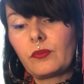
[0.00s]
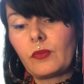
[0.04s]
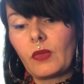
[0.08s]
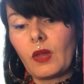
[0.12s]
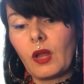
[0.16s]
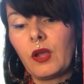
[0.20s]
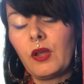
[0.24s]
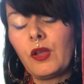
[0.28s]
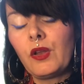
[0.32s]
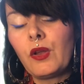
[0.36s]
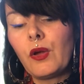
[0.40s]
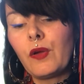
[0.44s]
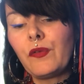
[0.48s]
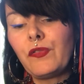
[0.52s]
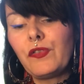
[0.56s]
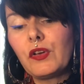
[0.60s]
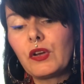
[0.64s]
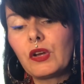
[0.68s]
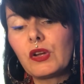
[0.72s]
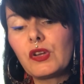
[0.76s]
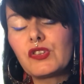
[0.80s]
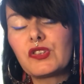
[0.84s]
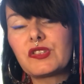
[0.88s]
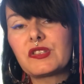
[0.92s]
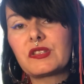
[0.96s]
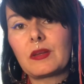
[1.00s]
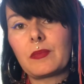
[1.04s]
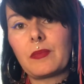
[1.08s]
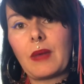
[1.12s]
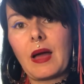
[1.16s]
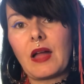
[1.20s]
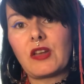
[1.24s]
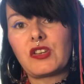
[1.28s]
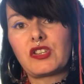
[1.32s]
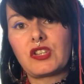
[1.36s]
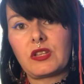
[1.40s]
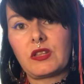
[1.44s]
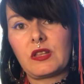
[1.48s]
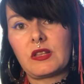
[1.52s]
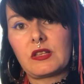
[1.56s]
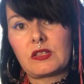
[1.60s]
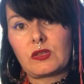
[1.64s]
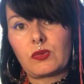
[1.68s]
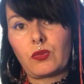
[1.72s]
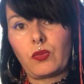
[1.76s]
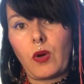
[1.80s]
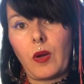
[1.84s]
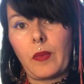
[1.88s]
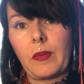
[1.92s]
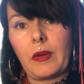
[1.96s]
if you can just imagine
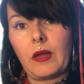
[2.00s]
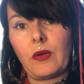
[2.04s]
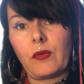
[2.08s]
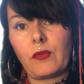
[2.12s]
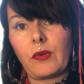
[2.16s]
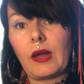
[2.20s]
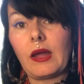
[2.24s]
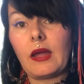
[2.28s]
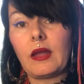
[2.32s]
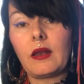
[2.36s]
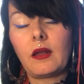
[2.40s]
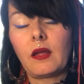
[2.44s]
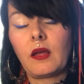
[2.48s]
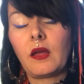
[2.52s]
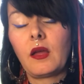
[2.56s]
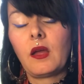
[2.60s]
this woman, right?